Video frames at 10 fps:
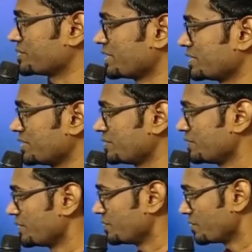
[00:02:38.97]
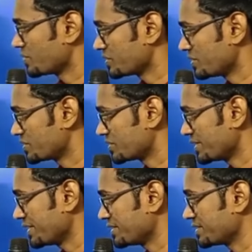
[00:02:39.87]
and then we will focus on
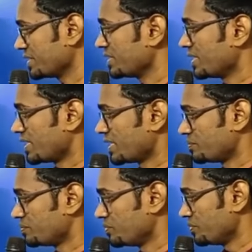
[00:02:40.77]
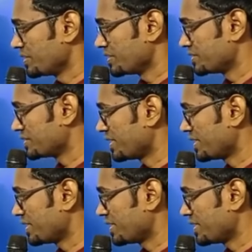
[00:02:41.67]
strings and booleans,